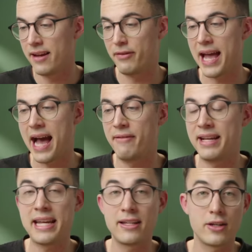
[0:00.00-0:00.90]
If they have
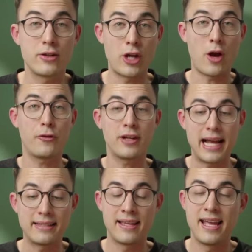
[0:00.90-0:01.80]
any, don't
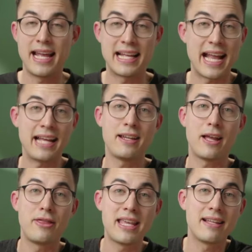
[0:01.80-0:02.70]
forget, again,
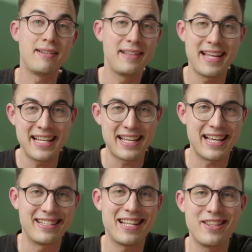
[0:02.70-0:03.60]
the link
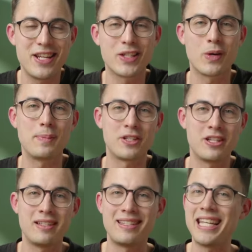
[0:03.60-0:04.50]
is in the description.